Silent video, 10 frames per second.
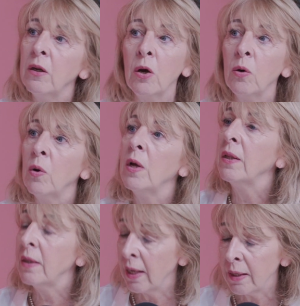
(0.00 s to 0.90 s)
No.
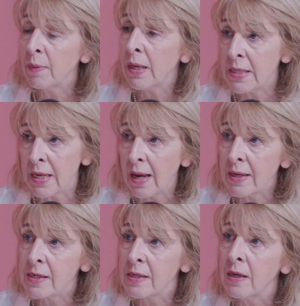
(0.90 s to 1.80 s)
Nightmares,
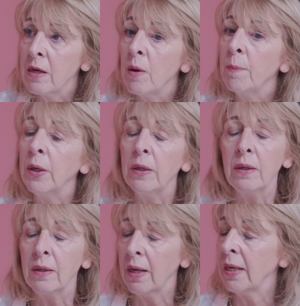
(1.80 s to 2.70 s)
yes. Yeah. But
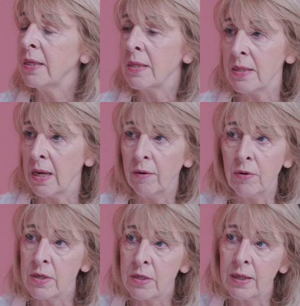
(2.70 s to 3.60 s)
night
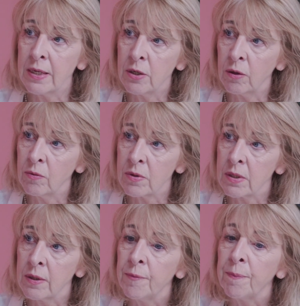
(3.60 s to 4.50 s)
terrors, they
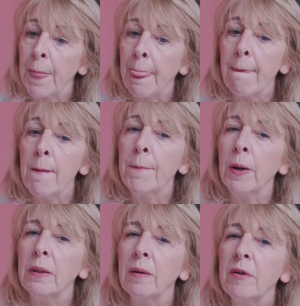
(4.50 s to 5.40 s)
don't.
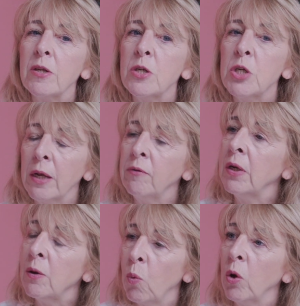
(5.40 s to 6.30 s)
But
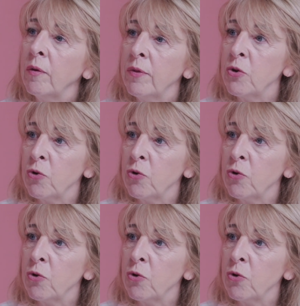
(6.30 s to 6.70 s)
generally, one of the